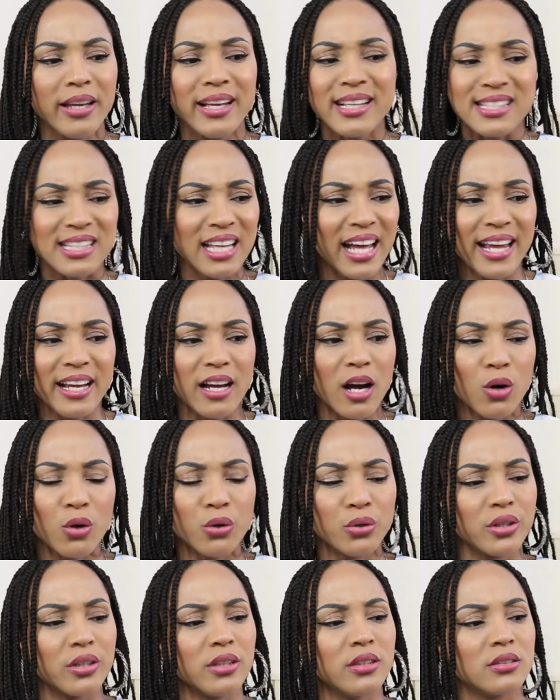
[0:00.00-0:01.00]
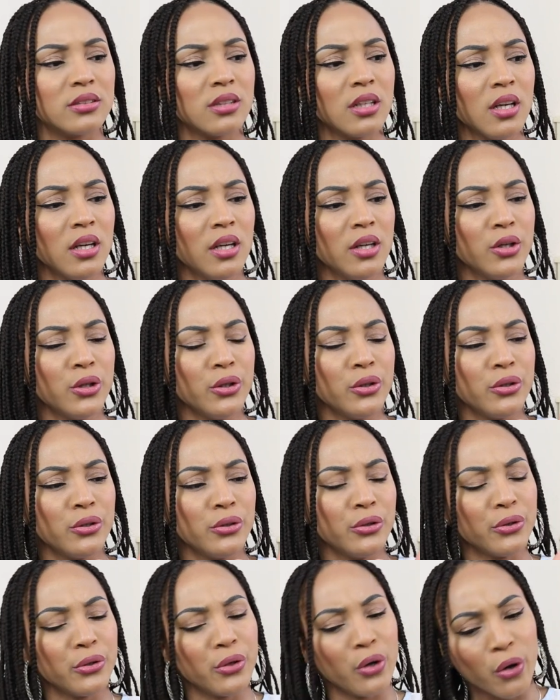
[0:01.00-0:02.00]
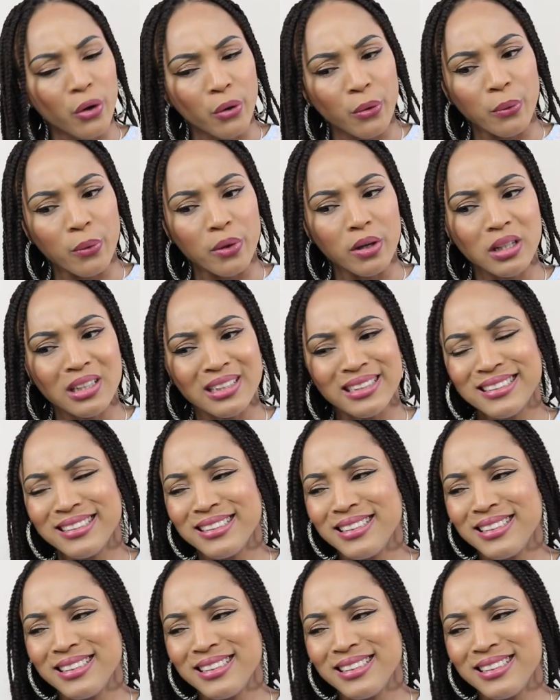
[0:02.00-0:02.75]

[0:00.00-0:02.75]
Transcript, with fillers: it's like I couldn't you know